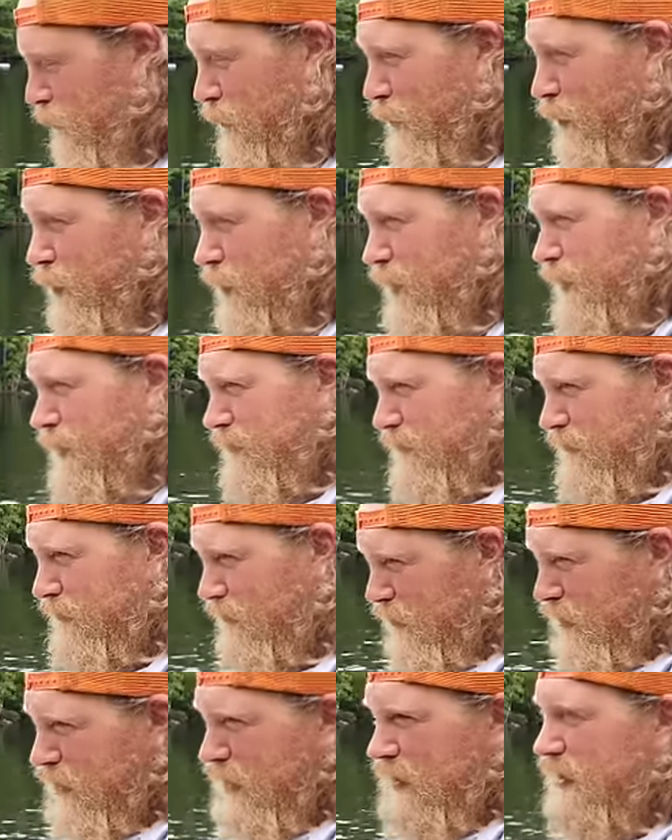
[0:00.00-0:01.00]
for the
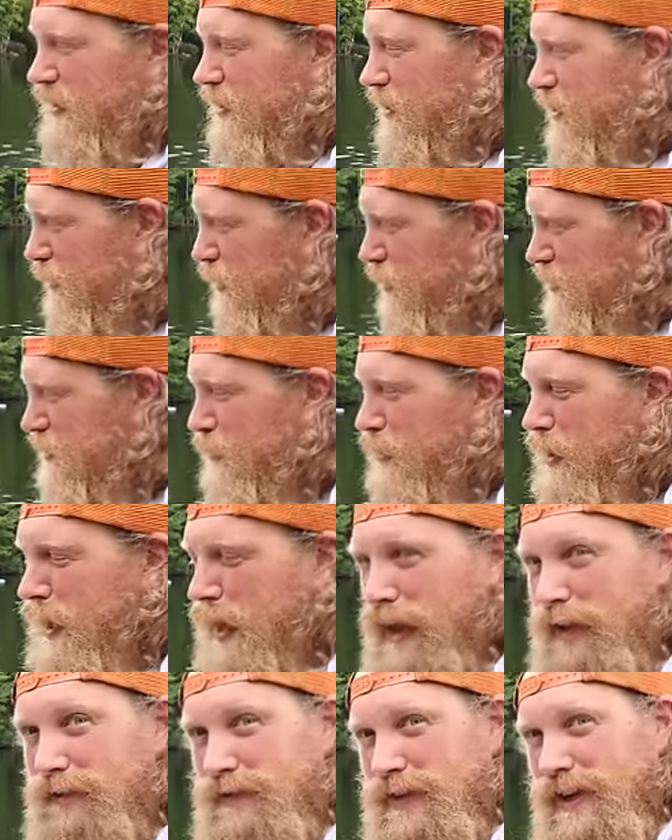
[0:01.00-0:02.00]
for the ones that we
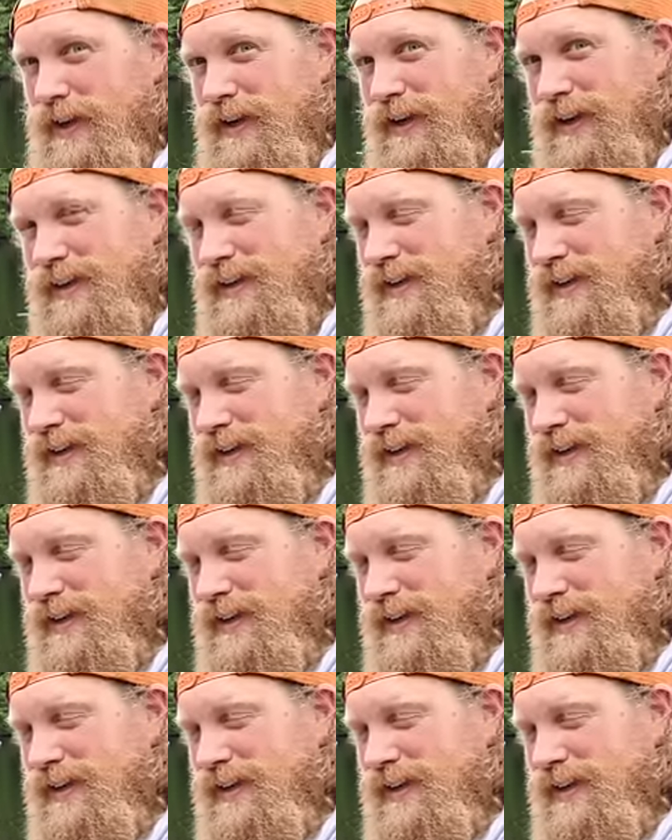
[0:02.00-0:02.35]
have got